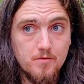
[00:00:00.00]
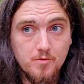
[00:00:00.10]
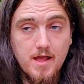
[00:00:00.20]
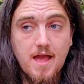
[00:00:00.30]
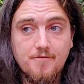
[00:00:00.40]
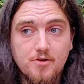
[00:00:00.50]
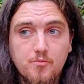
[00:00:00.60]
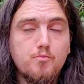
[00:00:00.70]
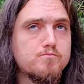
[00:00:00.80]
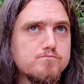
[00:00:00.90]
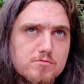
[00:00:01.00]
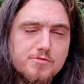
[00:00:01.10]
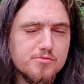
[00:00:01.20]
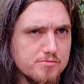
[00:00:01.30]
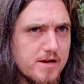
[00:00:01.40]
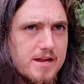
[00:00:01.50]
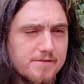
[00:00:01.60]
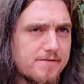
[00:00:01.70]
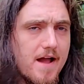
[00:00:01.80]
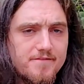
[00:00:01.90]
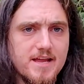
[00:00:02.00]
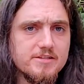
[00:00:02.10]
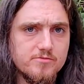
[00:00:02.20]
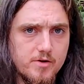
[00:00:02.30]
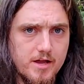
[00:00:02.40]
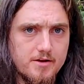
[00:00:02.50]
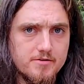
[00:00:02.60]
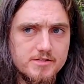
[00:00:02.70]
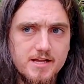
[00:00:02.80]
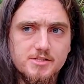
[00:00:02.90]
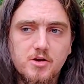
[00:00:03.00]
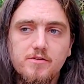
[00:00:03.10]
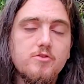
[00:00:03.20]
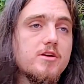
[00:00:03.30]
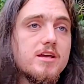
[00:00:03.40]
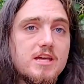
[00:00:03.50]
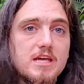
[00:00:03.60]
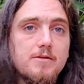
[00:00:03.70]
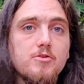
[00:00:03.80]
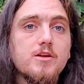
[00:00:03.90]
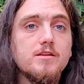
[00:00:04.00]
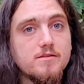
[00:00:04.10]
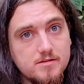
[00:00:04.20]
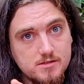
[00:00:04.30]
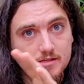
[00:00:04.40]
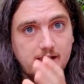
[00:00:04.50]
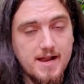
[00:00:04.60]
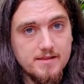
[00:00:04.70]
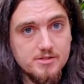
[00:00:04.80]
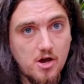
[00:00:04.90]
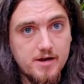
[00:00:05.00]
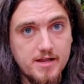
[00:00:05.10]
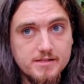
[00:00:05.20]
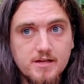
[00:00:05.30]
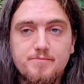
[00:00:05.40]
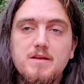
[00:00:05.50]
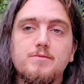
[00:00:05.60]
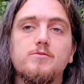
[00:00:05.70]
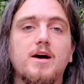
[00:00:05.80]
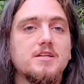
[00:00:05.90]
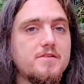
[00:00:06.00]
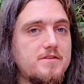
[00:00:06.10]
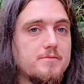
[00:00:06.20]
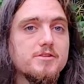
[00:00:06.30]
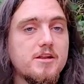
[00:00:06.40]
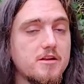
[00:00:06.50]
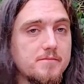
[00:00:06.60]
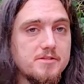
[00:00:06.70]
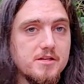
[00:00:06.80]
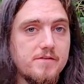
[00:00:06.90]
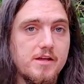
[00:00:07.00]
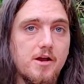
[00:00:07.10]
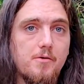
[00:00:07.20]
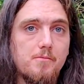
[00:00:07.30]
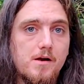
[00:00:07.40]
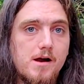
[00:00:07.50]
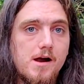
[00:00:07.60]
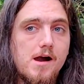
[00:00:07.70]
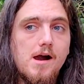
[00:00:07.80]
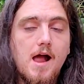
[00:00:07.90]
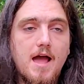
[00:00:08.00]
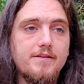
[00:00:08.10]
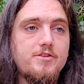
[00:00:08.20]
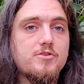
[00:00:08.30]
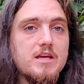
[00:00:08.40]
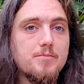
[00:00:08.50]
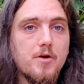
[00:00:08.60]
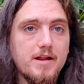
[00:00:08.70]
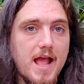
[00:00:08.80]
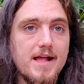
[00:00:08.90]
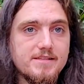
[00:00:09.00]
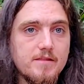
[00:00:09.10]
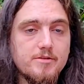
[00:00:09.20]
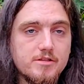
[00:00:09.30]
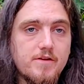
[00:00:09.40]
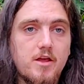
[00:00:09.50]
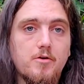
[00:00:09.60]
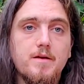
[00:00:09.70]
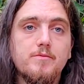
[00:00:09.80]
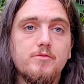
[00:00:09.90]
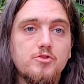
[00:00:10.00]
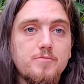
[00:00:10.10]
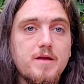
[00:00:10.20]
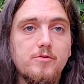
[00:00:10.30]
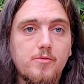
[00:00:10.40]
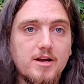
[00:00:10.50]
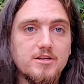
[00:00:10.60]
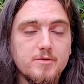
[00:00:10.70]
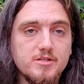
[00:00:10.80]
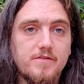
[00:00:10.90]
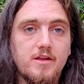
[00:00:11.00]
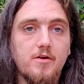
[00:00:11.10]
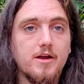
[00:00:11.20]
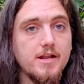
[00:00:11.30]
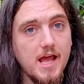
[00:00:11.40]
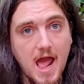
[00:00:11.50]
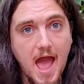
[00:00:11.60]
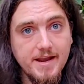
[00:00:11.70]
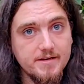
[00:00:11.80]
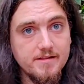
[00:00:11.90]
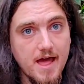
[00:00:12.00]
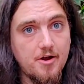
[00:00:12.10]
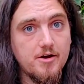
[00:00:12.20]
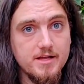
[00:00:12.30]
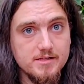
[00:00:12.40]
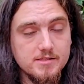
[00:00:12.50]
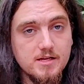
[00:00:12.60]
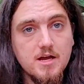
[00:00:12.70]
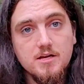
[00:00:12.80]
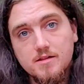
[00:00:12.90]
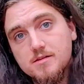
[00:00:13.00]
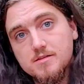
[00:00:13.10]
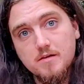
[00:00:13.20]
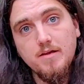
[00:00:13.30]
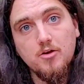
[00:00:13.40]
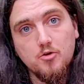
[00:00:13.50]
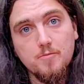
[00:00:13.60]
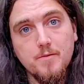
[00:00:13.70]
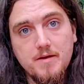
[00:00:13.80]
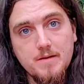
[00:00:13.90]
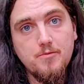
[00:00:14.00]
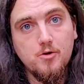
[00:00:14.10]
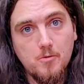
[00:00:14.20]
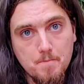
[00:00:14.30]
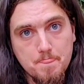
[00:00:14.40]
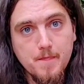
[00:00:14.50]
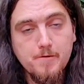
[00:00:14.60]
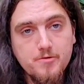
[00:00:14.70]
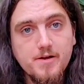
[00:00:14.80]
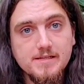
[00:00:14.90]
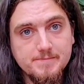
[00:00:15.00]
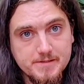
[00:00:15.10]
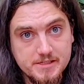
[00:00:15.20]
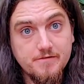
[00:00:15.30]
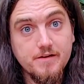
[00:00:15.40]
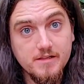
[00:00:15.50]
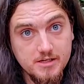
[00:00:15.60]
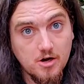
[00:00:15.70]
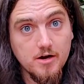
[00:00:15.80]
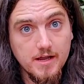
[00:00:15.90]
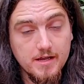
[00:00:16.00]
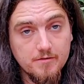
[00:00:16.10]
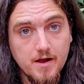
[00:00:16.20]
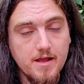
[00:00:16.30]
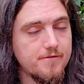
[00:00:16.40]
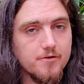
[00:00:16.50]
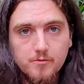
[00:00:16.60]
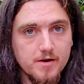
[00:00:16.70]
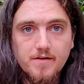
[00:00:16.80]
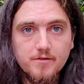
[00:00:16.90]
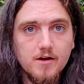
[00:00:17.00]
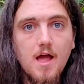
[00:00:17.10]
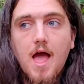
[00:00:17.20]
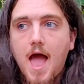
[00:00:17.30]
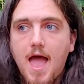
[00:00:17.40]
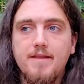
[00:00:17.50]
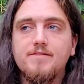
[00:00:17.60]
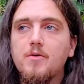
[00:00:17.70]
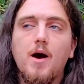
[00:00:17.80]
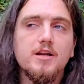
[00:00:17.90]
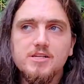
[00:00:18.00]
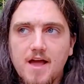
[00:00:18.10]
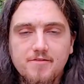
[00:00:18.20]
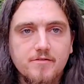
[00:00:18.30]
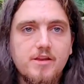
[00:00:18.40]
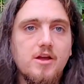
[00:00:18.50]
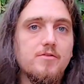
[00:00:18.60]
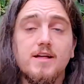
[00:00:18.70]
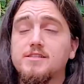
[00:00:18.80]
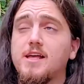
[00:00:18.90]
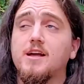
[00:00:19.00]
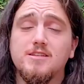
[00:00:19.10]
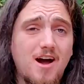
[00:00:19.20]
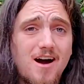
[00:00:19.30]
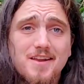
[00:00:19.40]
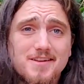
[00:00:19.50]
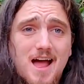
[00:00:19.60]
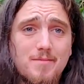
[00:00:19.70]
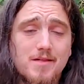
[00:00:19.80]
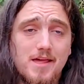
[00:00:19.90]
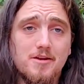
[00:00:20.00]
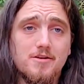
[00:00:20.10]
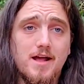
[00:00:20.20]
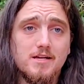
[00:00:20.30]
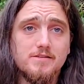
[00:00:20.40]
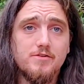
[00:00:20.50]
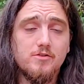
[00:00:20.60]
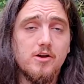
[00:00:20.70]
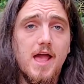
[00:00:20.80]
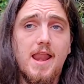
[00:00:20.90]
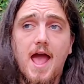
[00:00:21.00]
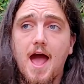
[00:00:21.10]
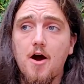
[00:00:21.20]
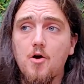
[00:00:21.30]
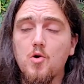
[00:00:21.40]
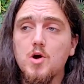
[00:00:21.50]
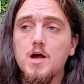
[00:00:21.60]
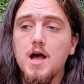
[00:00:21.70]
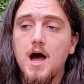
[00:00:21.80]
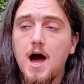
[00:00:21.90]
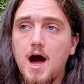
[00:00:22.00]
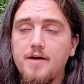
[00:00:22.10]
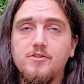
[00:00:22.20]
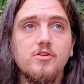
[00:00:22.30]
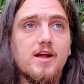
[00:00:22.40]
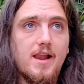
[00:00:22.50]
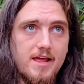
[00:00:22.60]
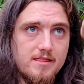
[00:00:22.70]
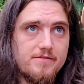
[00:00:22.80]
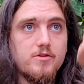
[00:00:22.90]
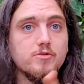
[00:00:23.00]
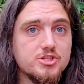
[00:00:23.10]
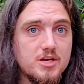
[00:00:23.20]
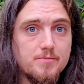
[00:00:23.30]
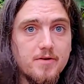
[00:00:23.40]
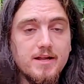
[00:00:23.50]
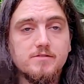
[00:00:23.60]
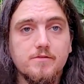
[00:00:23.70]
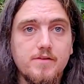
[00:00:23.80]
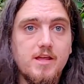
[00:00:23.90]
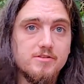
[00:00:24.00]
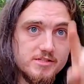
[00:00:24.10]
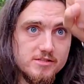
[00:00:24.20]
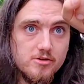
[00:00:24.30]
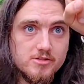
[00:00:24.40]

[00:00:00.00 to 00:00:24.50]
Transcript: right, every 3 to 5 days from what I understand. So you can select this audience of people who watch 50% of your music video, and if you keep running ads on the music video, or new people who watch your music video are going to get added to that audience. This is going to be a group of people who you can specifically target, right, for whatever. And if they watch half your video, that's like a ton of time on the internet, because if you look at like the viewership rates for videos, it